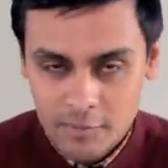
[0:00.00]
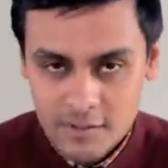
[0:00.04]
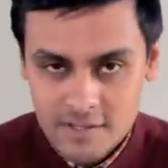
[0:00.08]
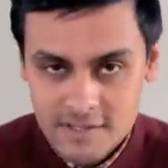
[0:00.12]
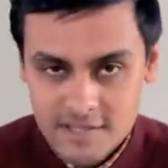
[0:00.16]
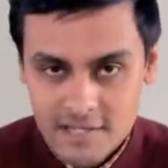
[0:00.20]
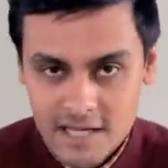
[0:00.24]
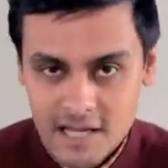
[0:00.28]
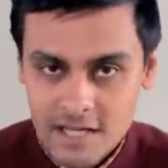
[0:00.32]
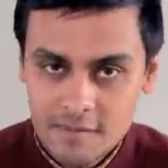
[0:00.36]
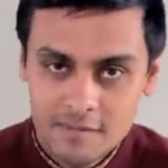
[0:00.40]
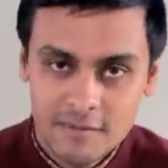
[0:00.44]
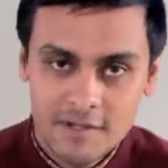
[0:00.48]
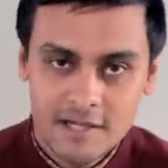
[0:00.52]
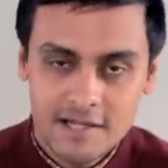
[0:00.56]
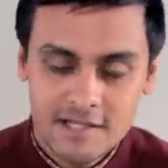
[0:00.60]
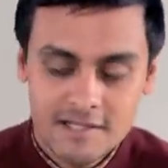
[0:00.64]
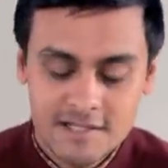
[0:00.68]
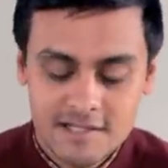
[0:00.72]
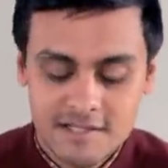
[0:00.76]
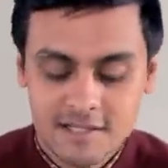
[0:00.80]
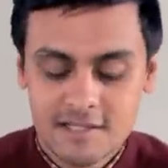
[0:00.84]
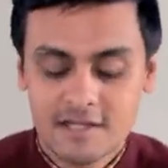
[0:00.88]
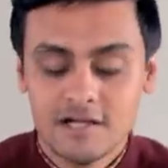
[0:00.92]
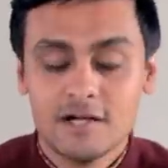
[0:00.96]
pans
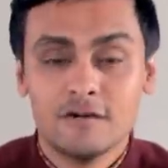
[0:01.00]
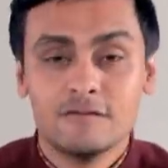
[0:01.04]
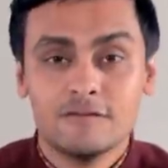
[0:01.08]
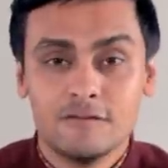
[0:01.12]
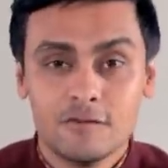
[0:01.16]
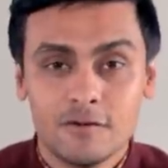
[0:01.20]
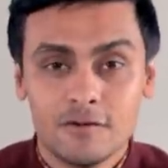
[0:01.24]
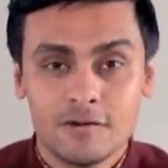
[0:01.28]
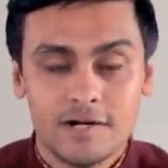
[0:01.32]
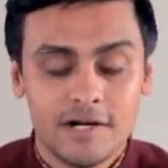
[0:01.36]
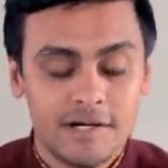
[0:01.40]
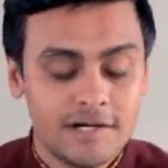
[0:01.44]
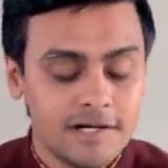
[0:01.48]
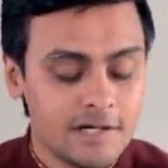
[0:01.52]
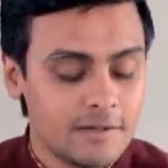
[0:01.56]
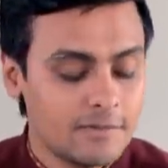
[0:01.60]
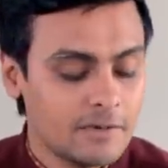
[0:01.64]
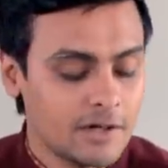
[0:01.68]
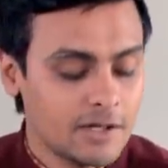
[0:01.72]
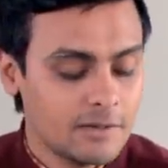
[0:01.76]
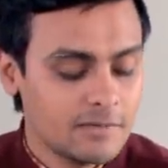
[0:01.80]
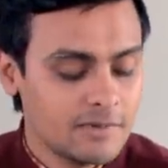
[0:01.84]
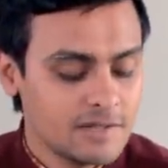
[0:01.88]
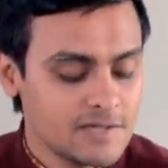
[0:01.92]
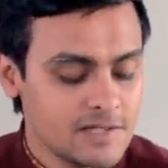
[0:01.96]
IPX4 rated
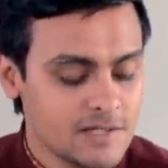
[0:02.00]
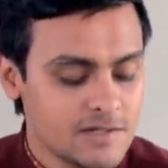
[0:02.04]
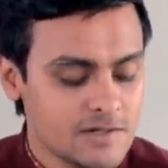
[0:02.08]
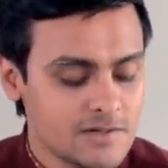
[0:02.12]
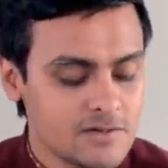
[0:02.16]
by Basi.